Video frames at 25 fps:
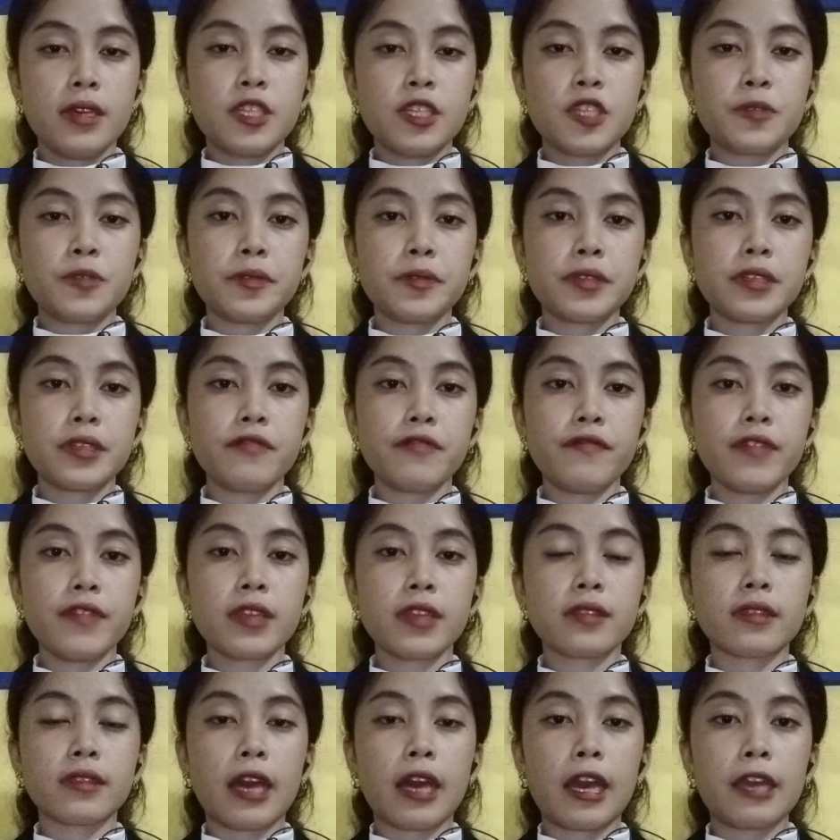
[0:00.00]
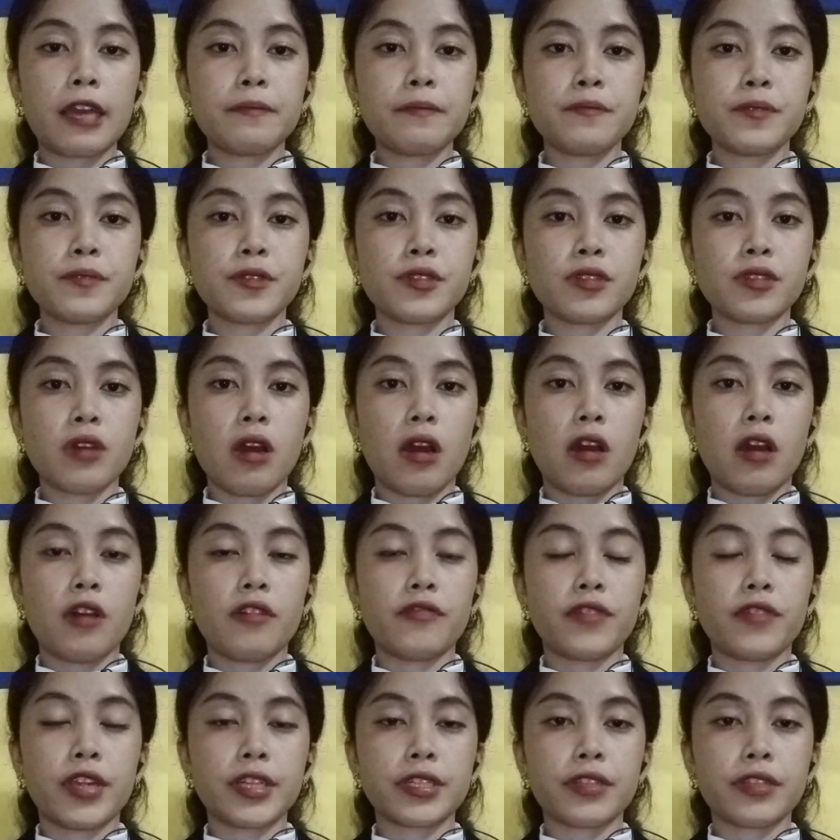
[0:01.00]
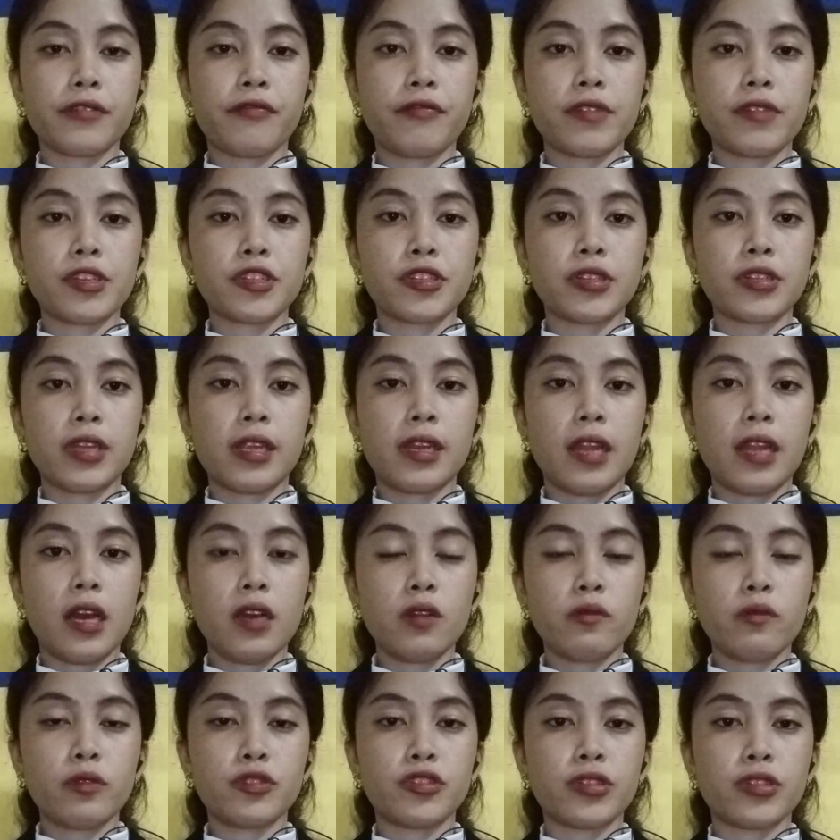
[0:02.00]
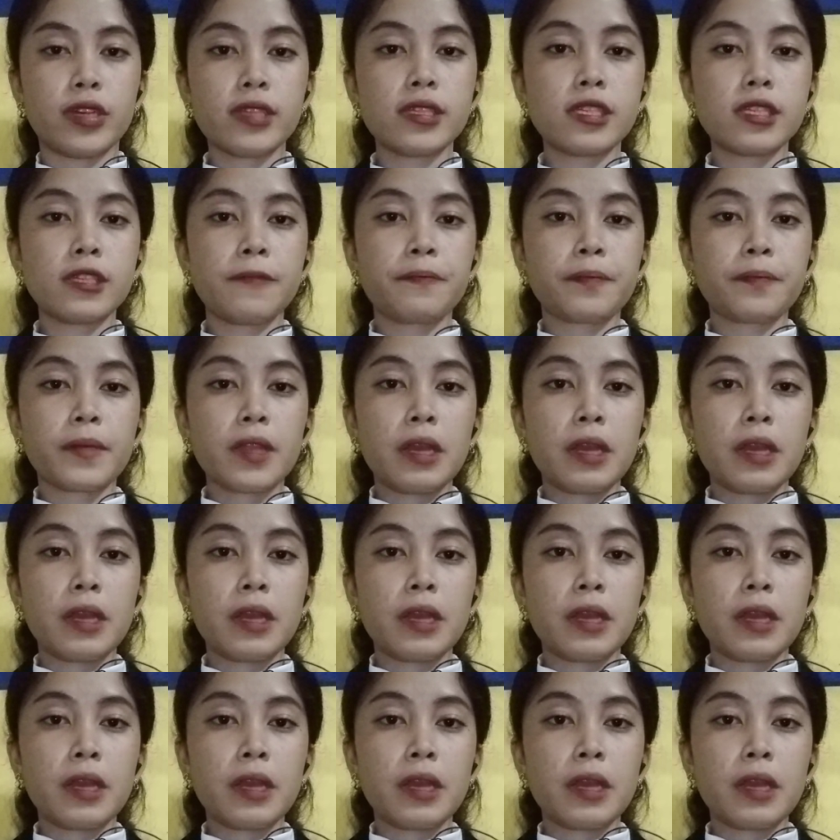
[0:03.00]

Specific types of artificial languages